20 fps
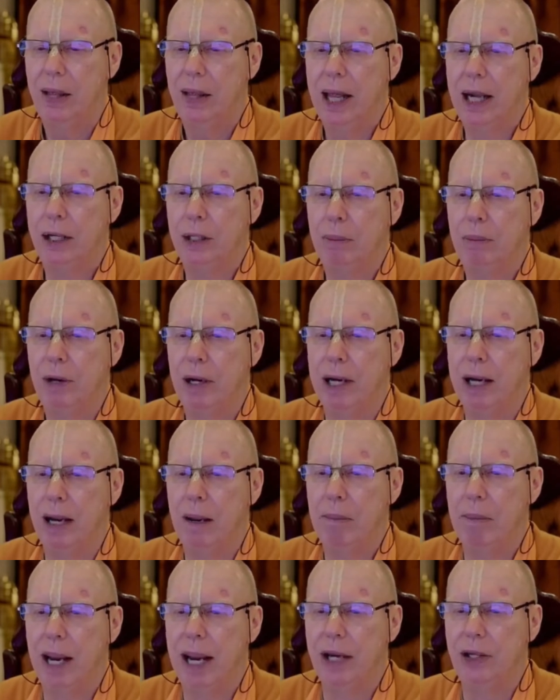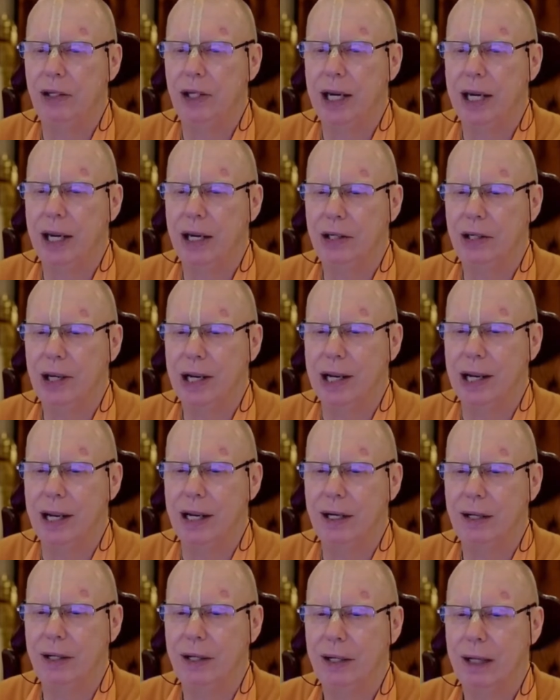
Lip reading: That's pretty amazing, isn't it?